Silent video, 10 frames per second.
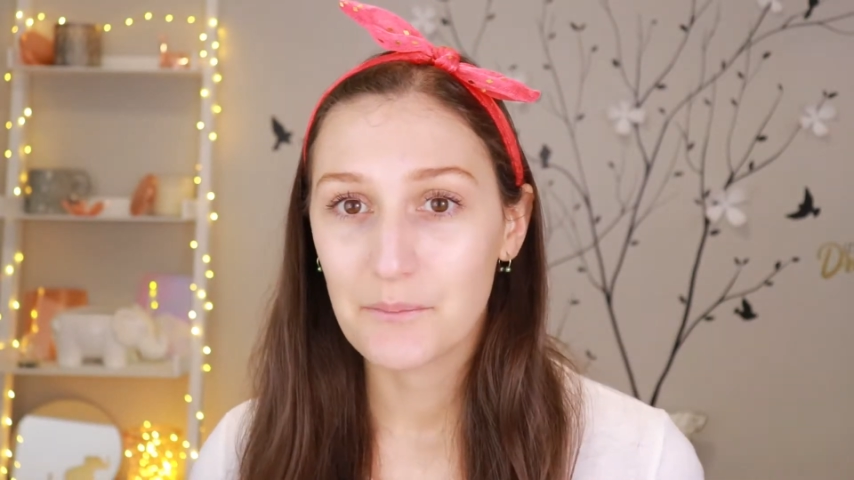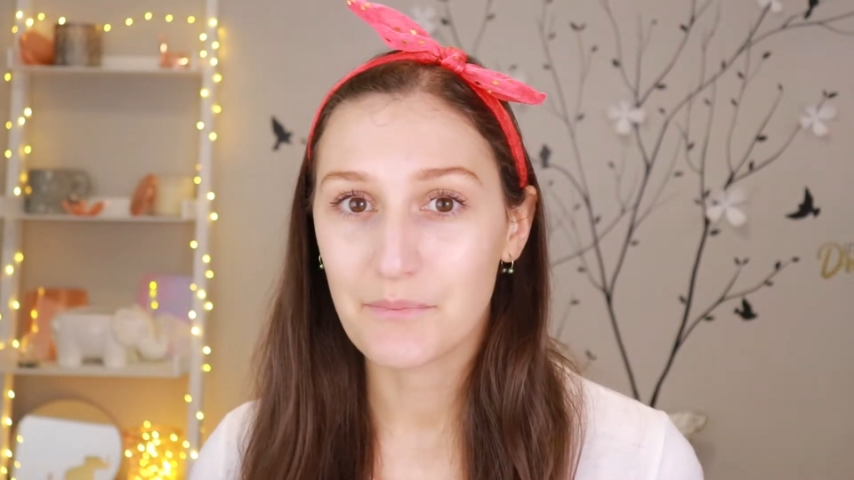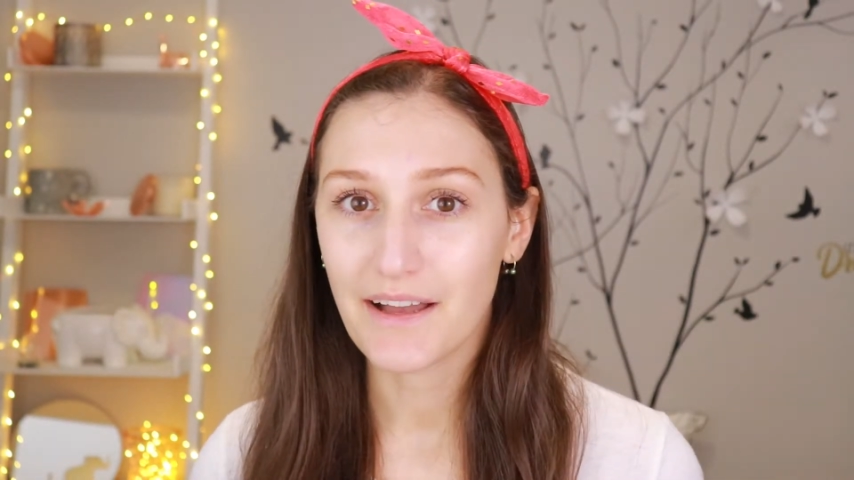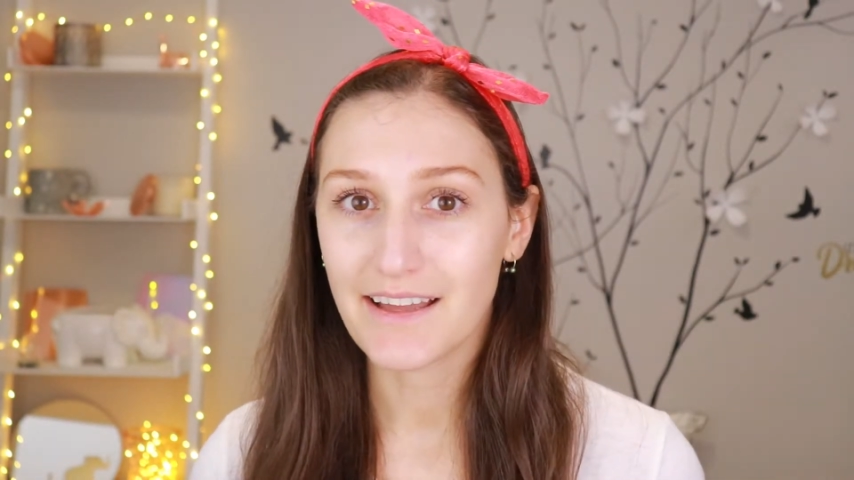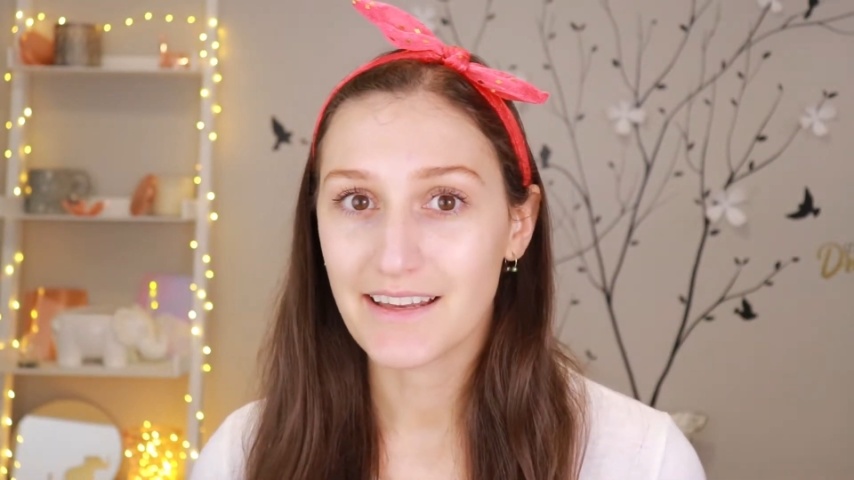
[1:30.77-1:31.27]

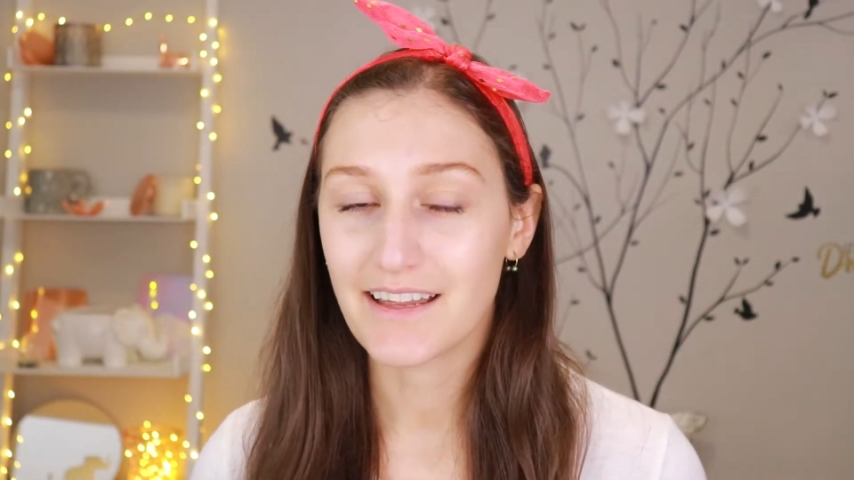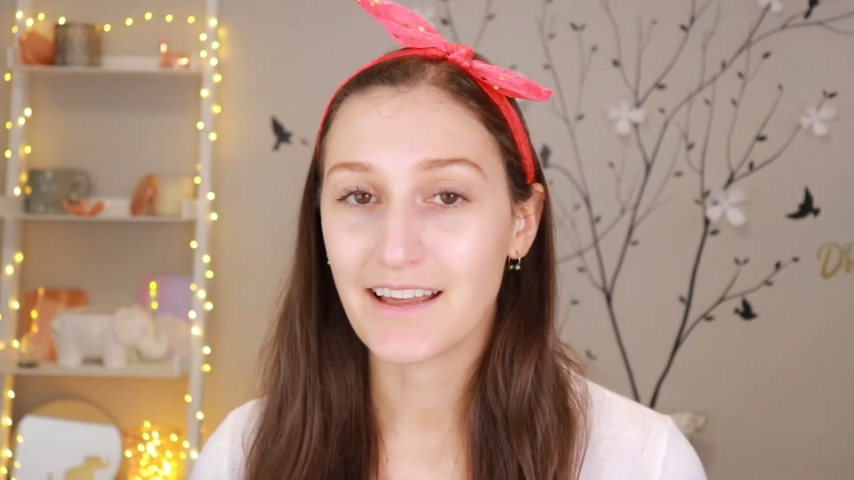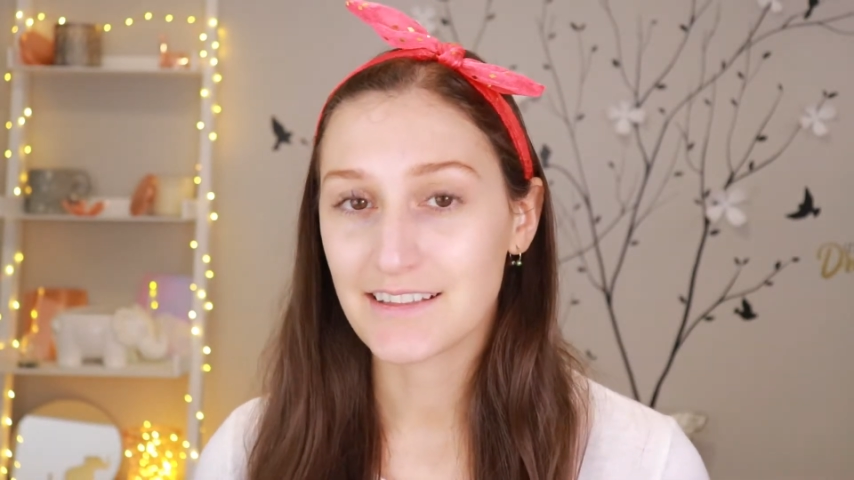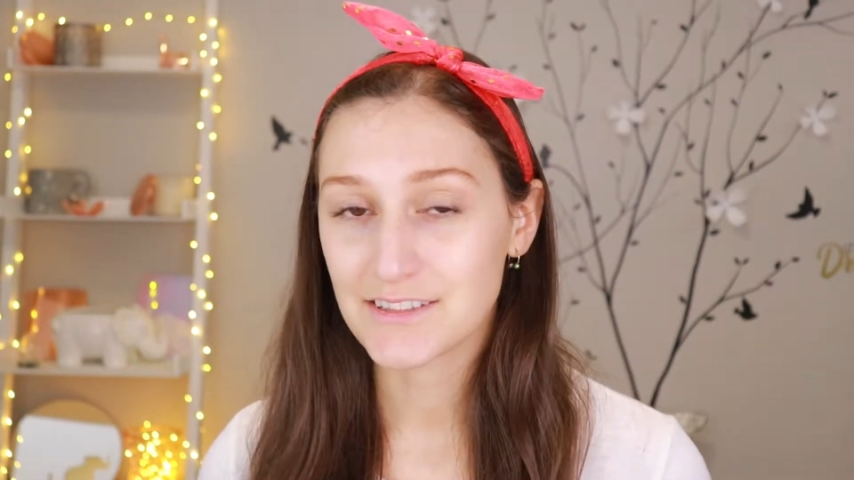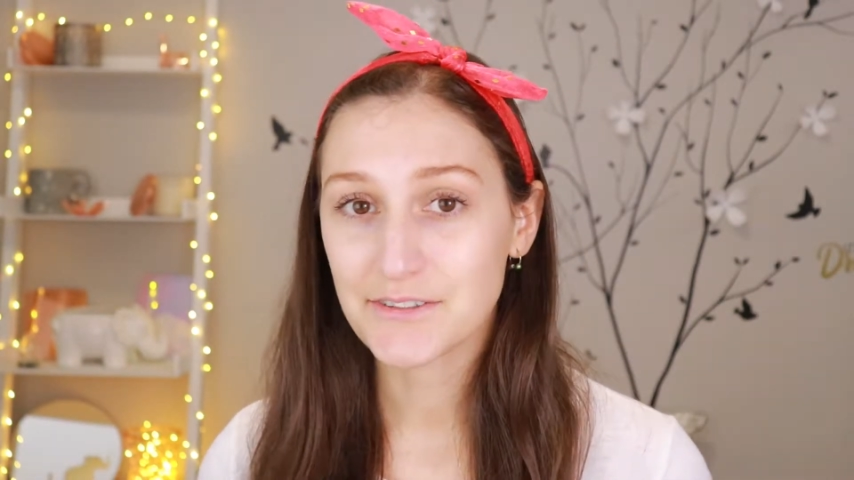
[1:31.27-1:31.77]
but
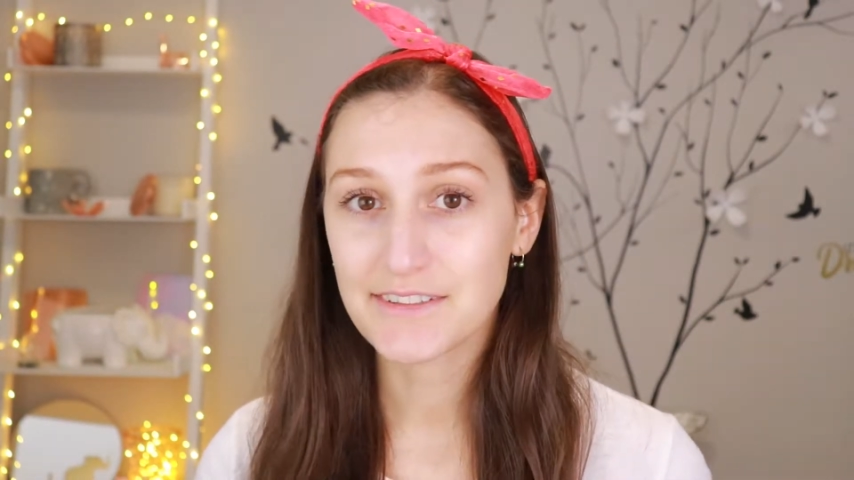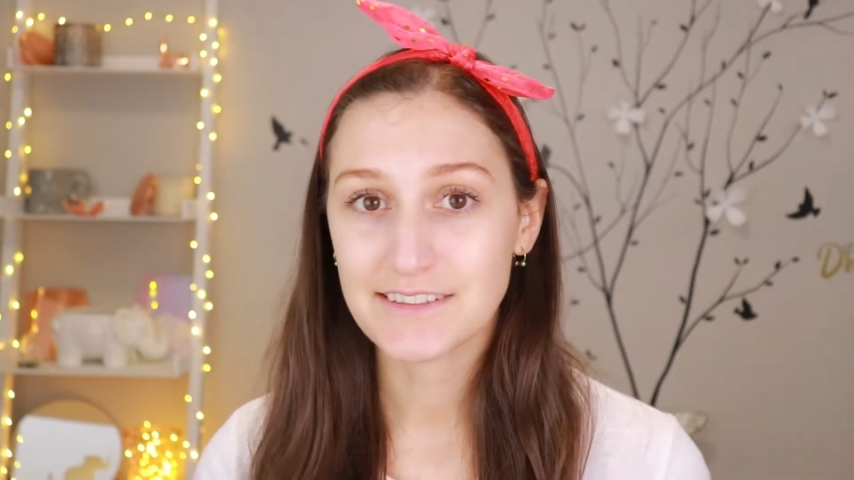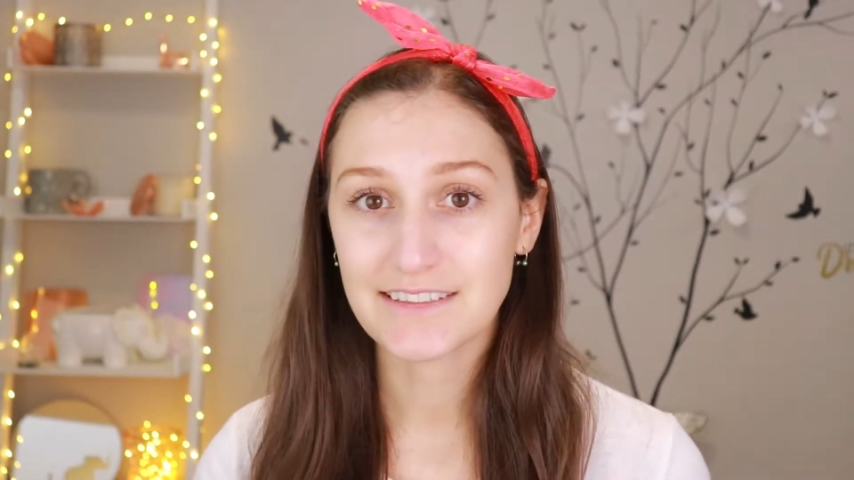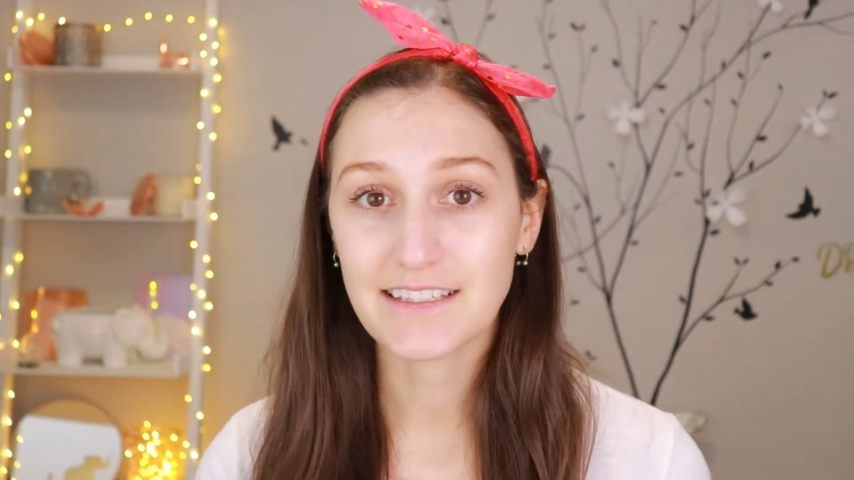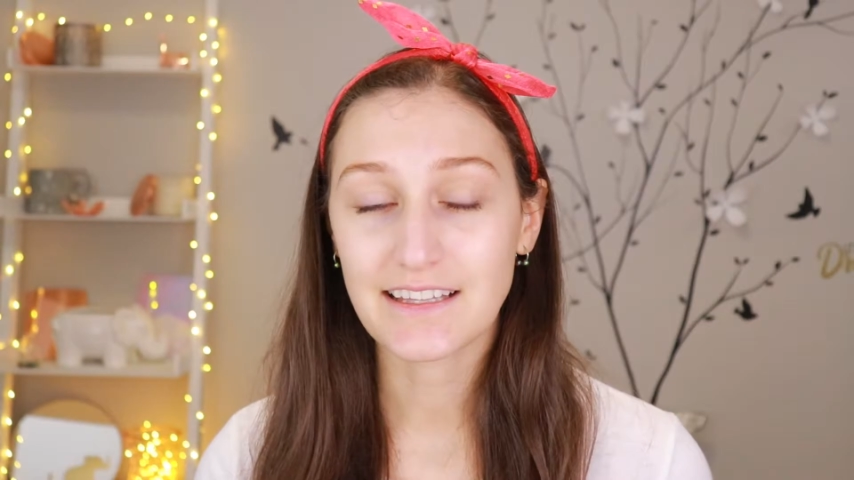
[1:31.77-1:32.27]
as you can
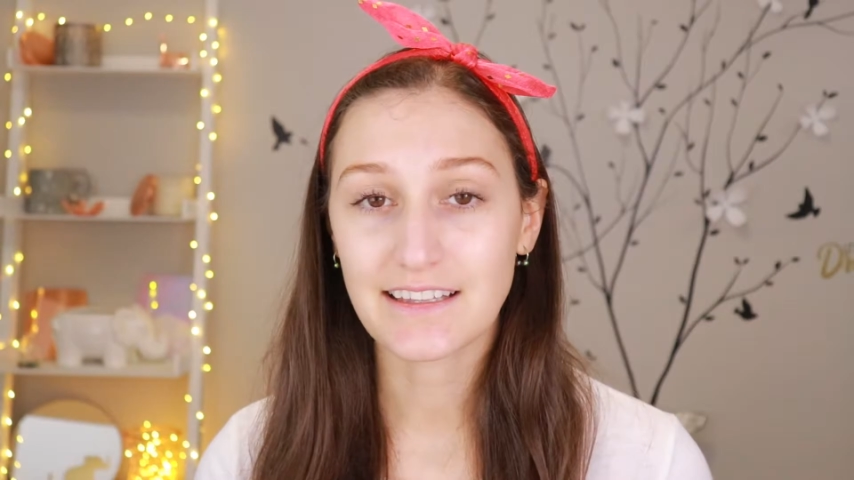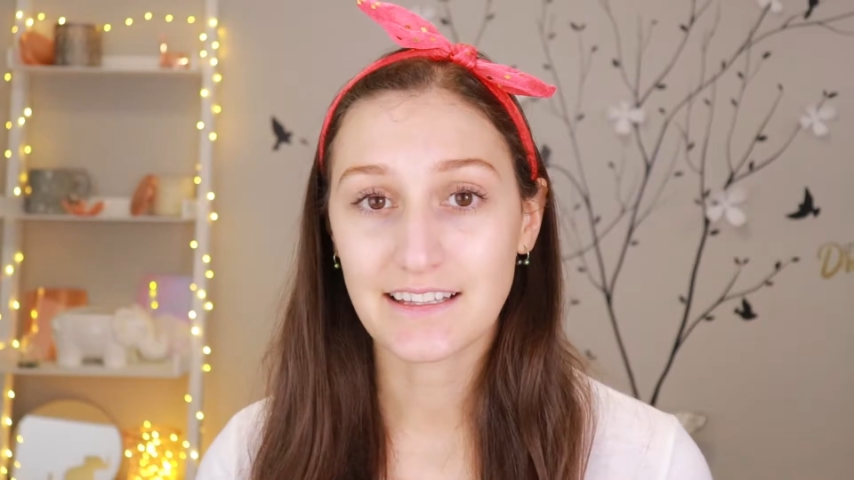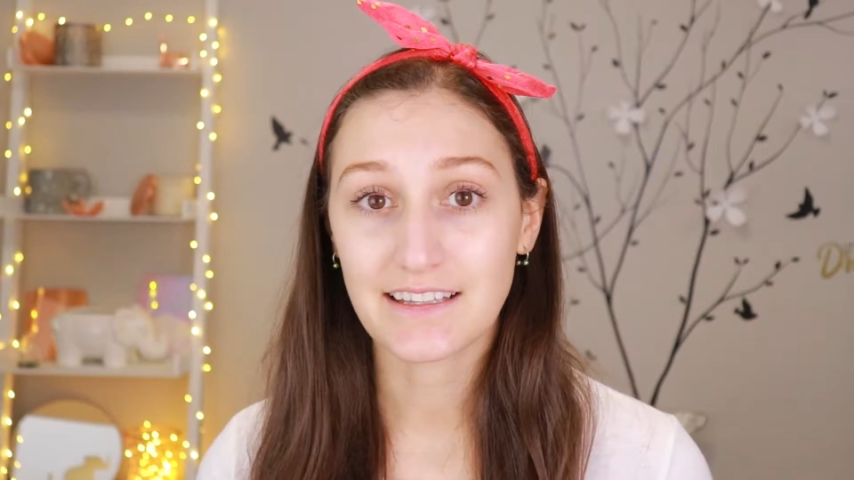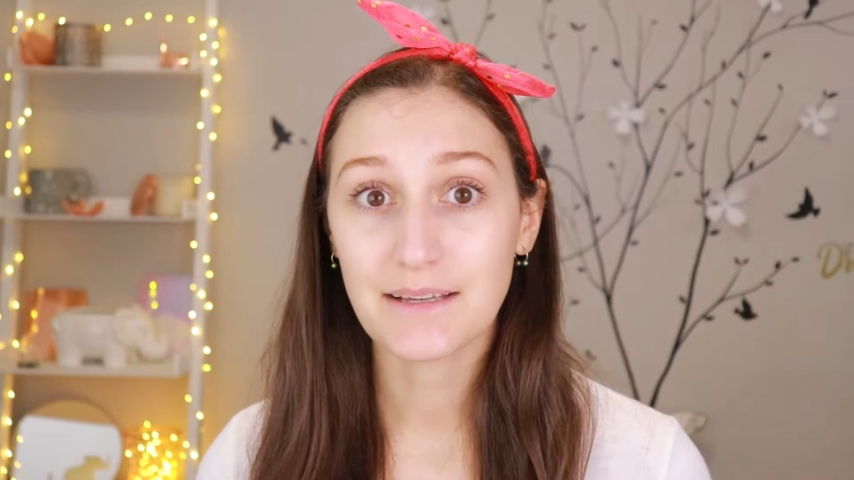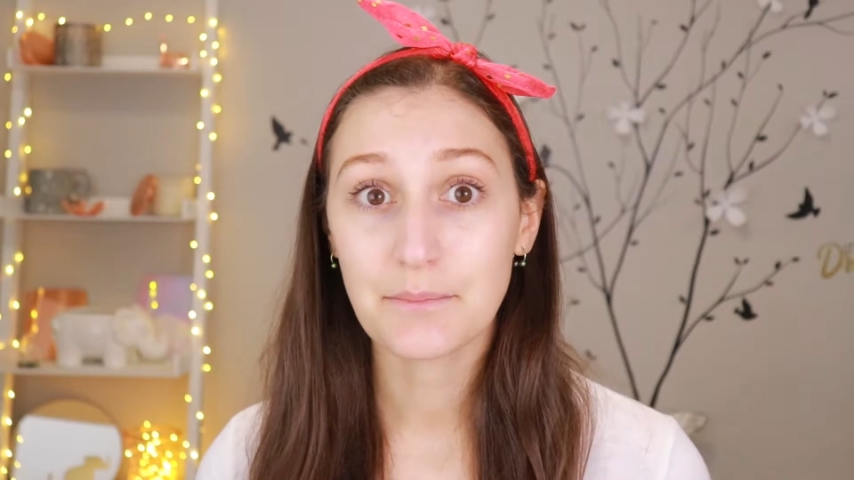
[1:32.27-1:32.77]
see in the
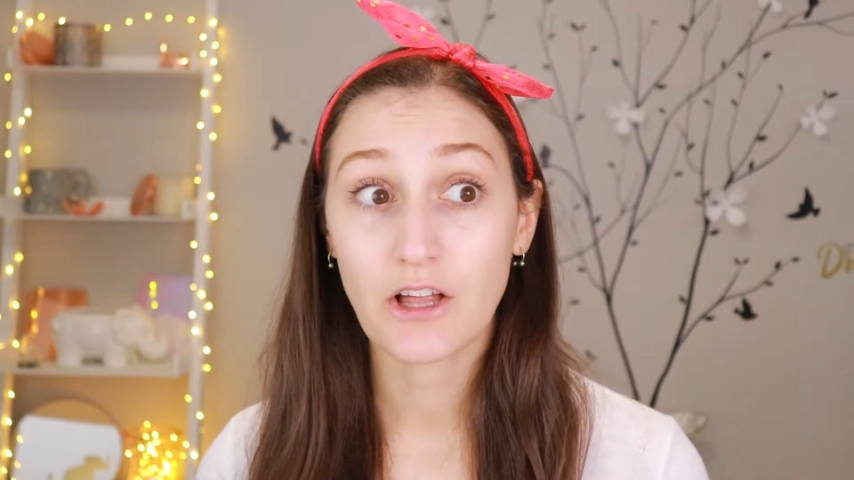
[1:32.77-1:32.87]
clip,